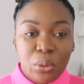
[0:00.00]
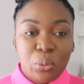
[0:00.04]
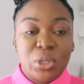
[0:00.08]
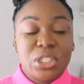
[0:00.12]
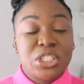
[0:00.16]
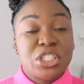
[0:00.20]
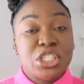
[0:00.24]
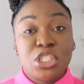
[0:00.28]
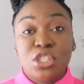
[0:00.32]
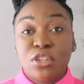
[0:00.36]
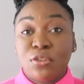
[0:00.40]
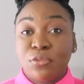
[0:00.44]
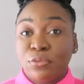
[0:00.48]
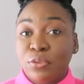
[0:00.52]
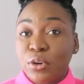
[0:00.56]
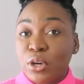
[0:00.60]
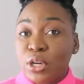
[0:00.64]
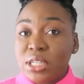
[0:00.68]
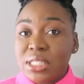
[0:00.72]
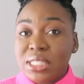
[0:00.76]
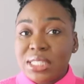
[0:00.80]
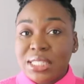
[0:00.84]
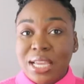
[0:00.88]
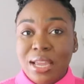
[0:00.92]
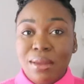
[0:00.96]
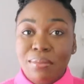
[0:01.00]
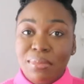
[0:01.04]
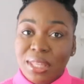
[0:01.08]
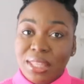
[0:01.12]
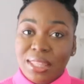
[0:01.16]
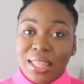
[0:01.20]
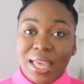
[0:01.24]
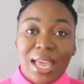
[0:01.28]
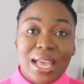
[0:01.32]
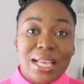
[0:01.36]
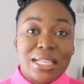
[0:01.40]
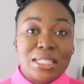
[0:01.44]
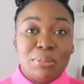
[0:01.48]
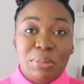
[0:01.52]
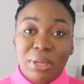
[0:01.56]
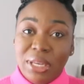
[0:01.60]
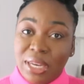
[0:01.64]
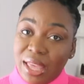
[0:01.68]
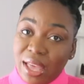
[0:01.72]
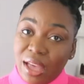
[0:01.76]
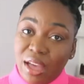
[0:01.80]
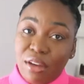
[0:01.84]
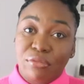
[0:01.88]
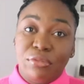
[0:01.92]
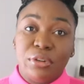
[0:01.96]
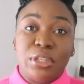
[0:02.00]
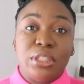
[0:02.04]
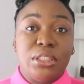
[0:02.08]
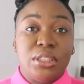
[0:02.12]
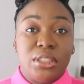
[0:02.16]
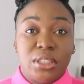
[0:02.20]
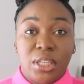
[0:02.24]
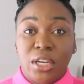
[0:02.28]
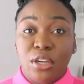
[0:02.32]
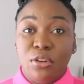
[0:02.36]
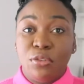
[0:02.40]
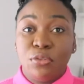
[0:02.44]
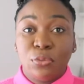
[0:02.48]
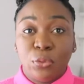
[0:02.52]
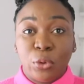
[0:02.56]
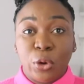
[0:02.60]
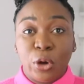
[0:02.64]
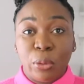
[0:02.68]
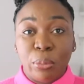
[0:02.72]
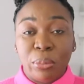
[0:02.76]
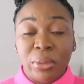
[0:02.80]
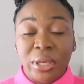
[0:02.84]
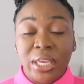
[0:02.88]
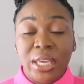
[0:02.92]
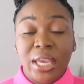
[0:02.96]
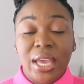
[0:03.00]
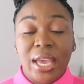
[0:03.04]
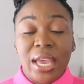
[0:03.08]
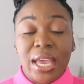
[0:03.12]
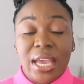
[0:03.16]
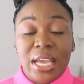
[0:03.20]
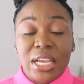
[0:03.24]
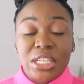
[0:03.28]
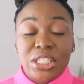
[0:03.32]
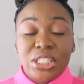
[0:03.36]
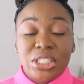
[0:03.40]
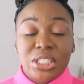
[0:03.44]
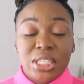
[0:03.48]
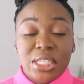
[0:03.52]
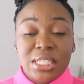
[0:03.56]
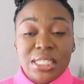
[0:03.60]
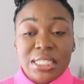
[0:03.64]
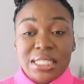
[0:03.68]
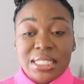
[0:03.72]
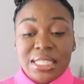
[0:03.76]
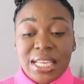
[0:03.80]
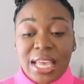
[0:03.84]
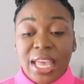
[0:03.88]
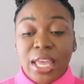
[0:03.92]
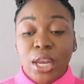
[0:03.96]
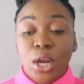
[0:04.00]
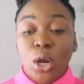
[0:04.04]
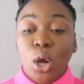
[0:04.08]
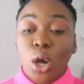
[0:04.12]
which is the first time that has been ever done for me, she said,